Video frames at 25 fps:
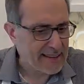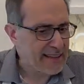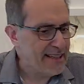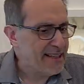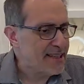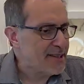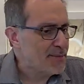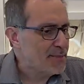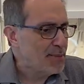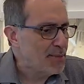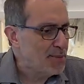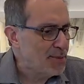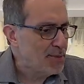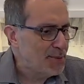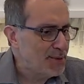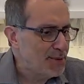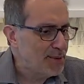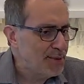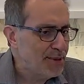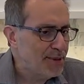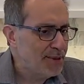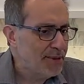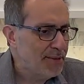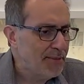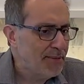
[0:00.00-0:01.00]

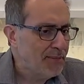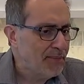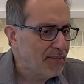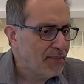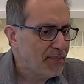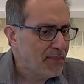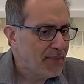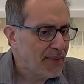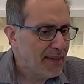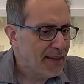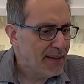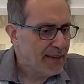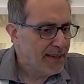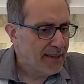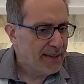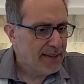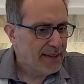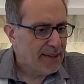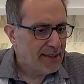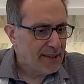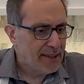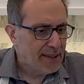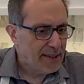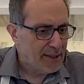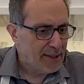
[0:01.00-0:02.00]
teaspoon
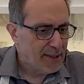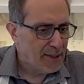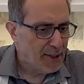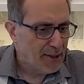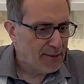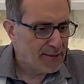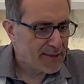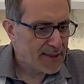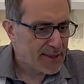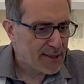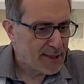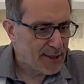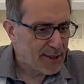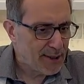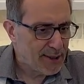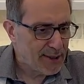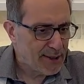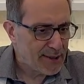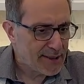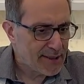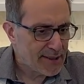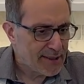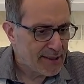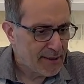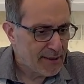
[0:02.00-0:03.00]
of
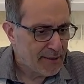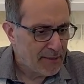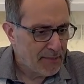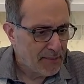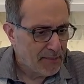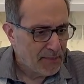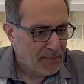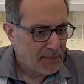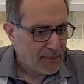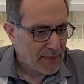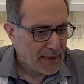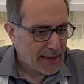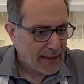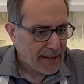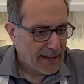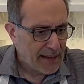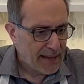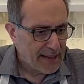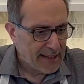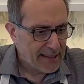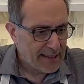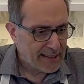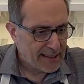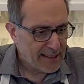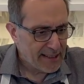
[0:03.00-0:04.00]
salt
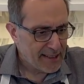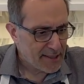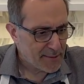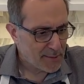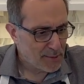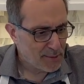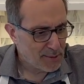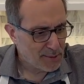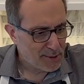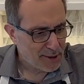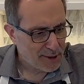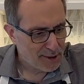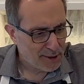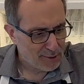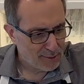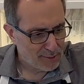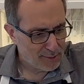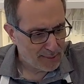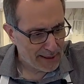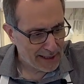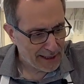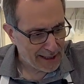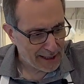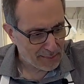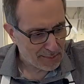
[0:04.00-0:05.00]
and a teaspoon of
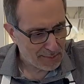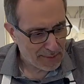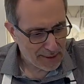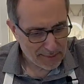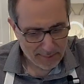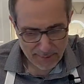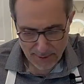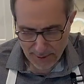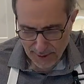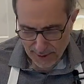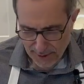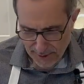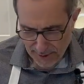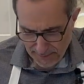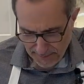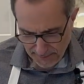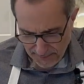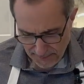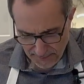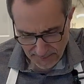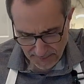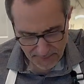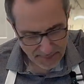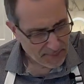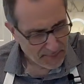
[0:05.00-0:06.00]
black pepper.
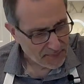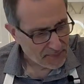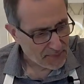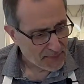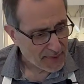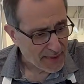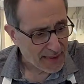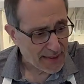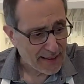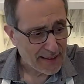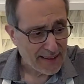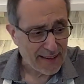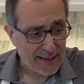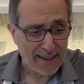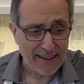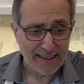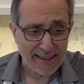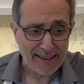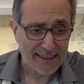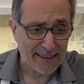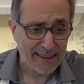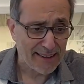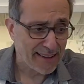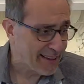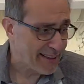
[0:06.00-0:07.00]
I
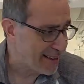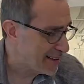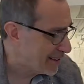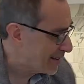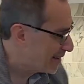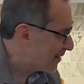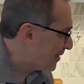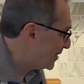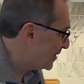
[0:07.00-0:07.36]
did not